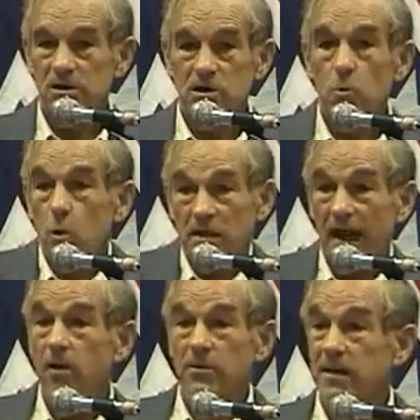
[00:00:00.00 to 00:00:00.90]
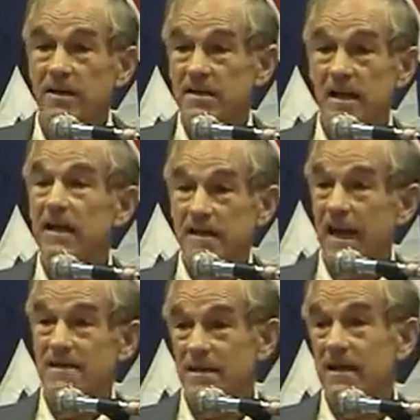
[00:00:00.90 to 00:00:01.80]
So without the consent, it
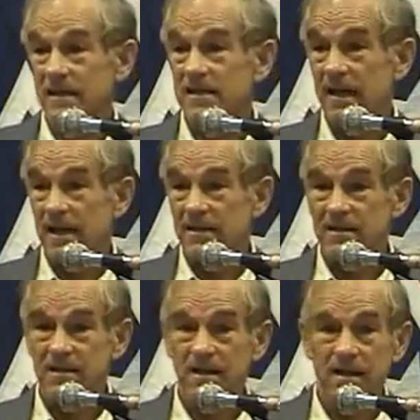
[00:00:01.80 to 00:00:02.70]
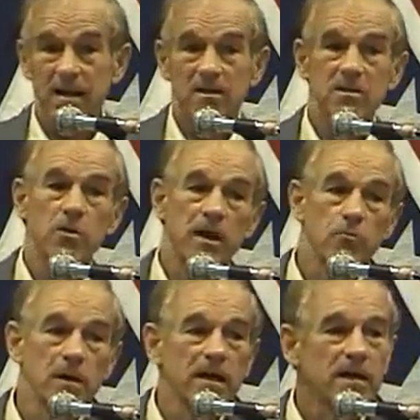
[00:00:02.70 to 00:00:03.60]
doesn't exist. So they
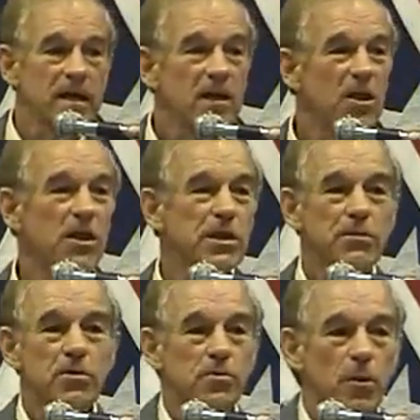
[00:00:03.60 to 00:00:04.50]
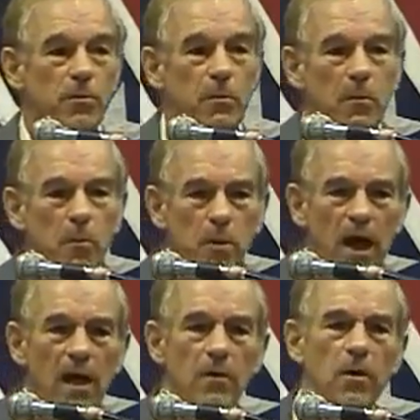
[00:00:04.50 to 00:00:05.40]
really, through
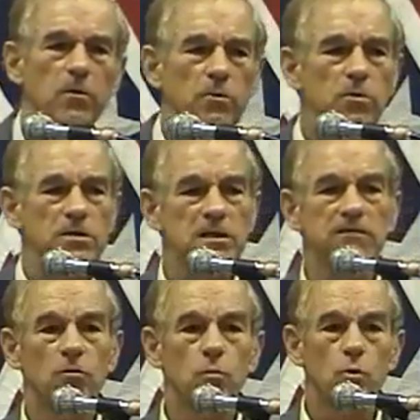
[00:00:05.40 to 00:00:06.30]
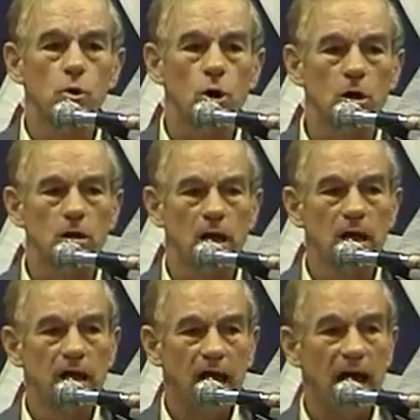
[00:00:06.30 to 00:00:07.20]
the Civil War,
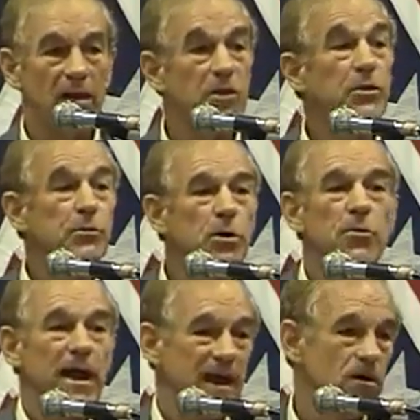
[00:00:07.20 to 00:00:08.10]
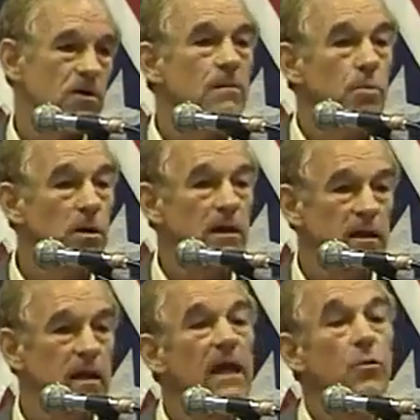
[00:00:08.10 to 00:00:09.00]
threw that out
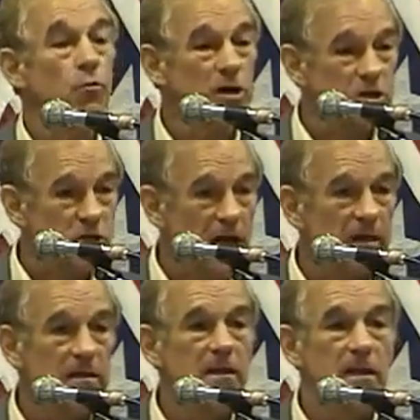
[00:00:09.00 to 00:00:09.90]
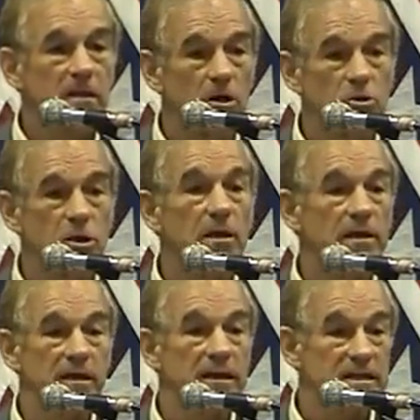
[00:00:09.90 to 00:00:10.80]
completely and rejected the notion
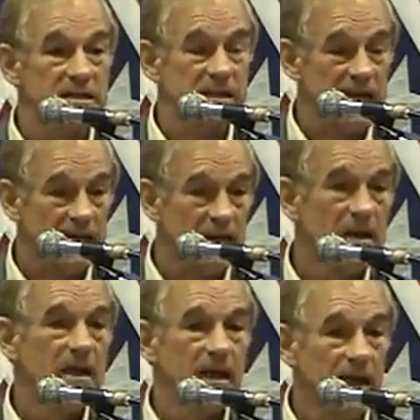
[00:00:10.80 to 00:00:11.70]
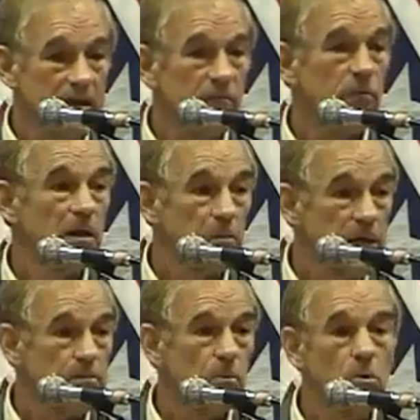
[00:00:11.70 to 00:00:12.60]
that the consent came from the
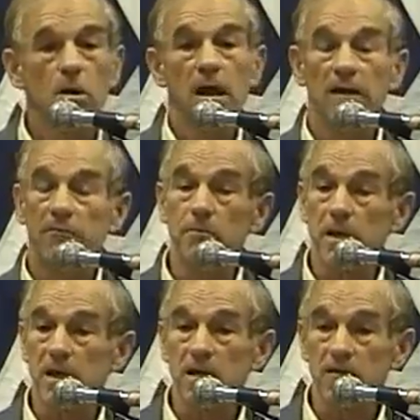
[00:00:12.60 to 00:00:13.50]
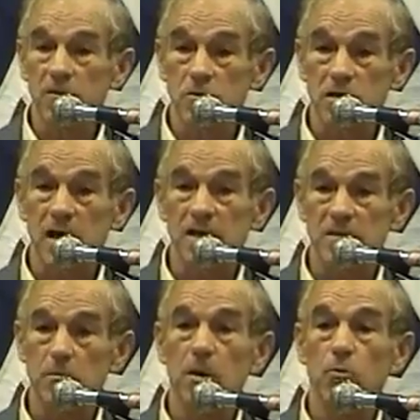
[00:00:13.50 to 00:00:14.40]
people and from the individual states,
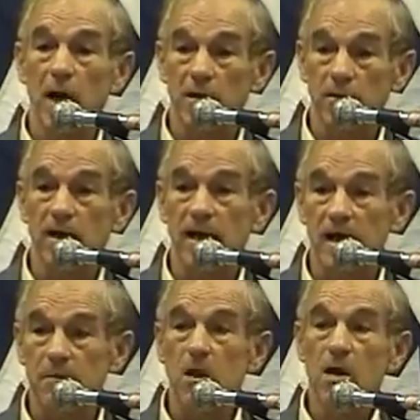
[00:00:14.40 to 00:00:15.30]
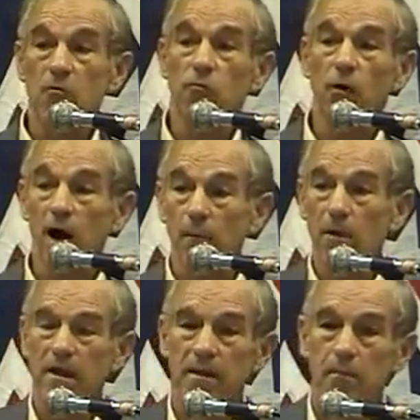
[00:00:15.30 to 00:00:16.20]
but rather it came
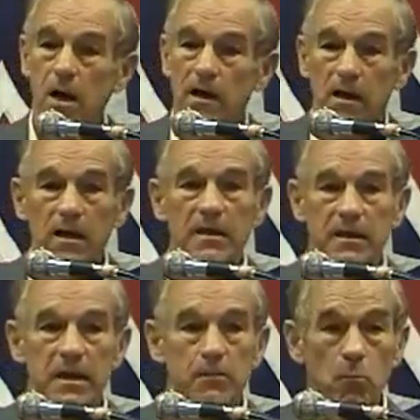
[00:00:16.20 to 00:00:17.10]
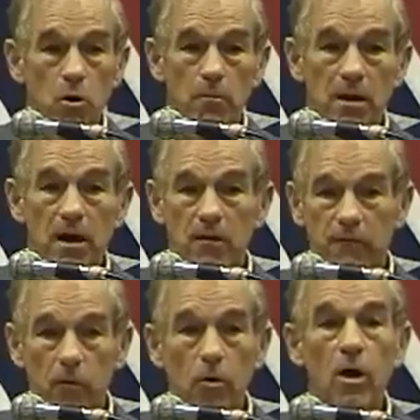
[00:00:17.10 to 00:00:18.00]
from the monolithic, more
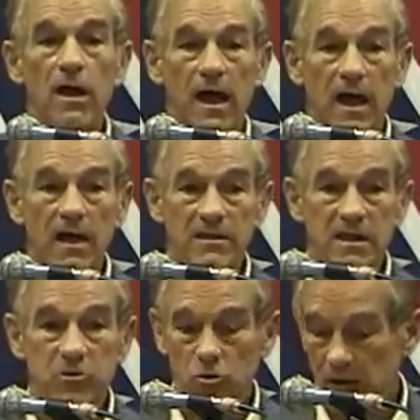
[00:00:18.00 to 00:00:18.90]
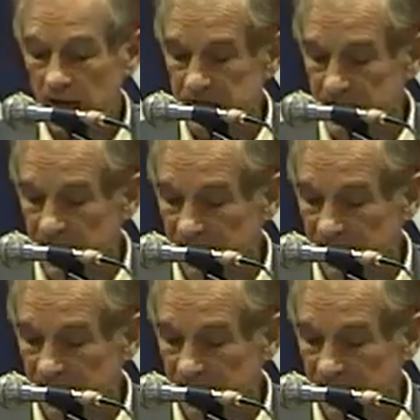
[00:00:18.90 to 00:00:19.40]
powerful, centralized